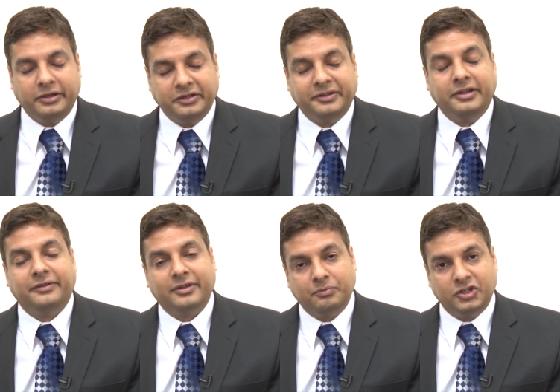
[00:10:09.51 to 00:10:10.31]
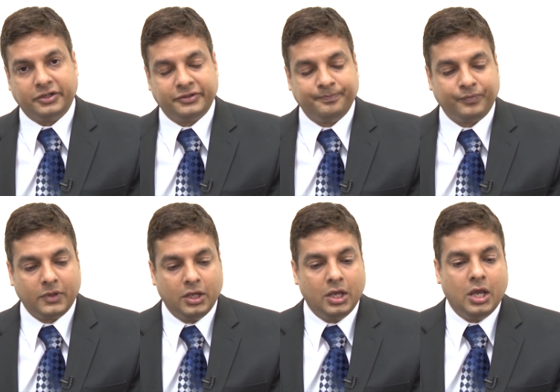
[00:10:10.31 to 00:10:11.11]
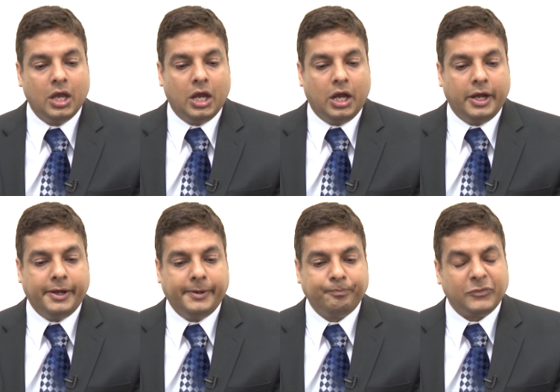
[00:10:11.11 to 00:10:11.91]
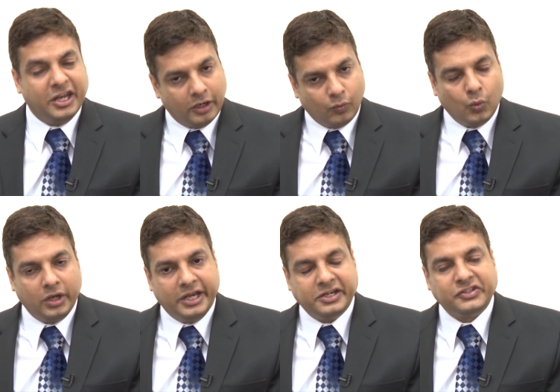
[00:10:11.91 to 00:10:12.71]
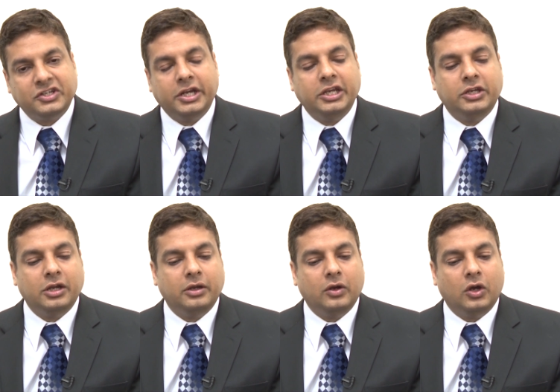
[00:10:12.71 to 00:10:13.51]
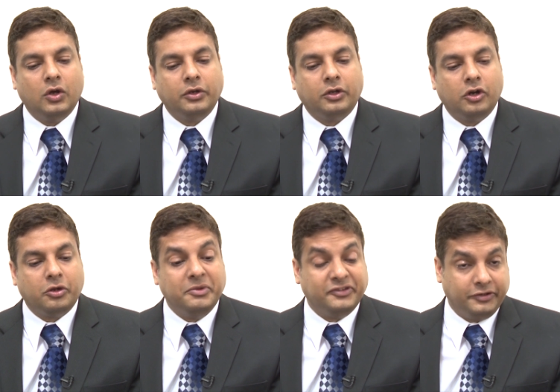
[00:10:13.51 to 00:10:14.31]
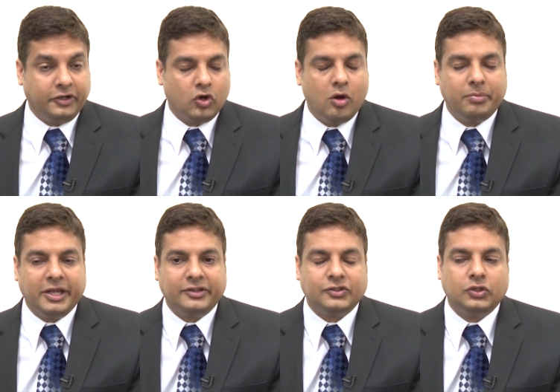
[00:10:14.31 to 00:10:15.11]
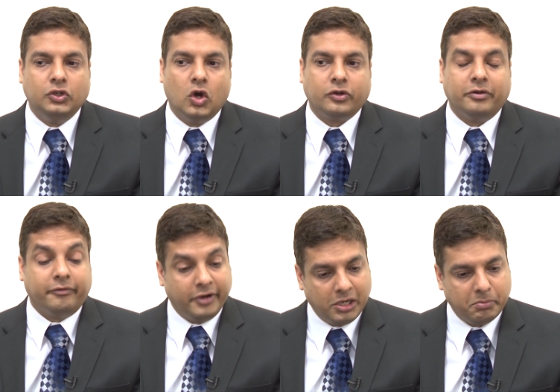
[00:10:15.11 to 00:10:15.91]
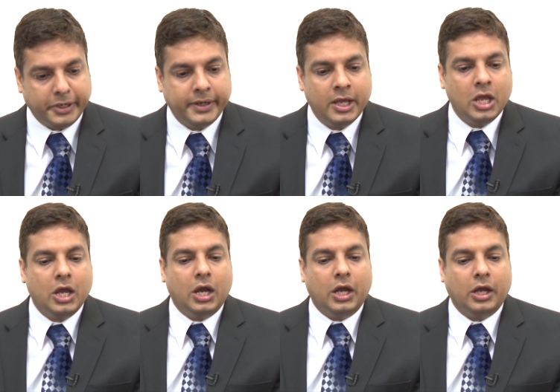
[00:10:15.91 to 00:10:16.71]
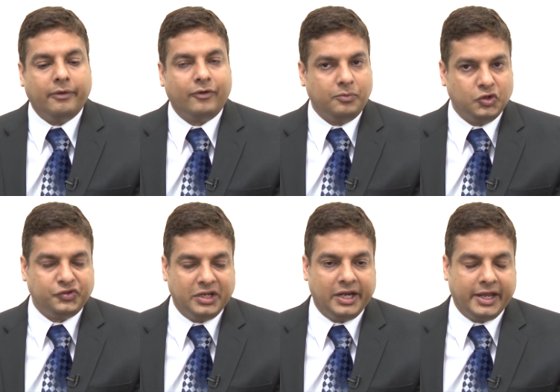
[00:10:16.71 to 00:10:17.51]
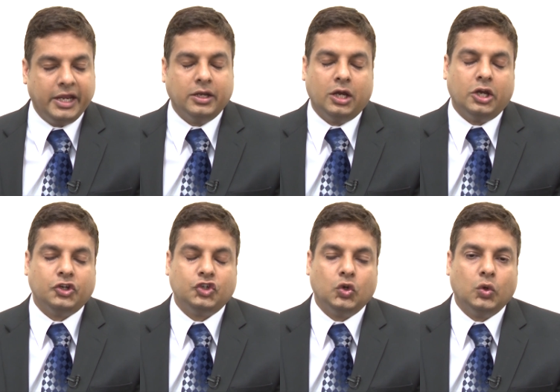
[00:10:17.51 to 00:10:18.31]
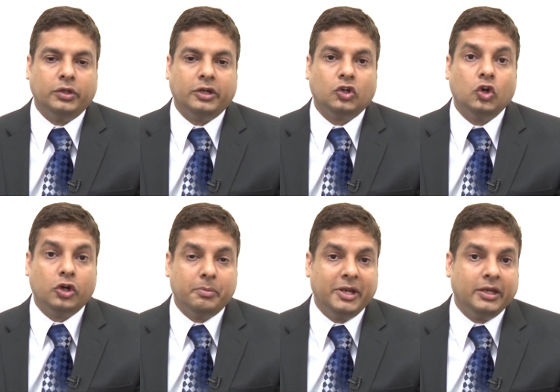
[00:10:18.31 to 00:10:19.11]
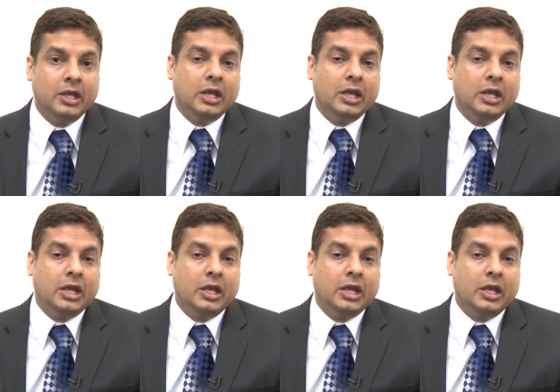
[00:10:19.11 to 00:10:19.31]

disease subjects. Uh, in a later study done on curcumin C3 complex, Dr. Ringman uh, from UCLA again uh, showed that curcumin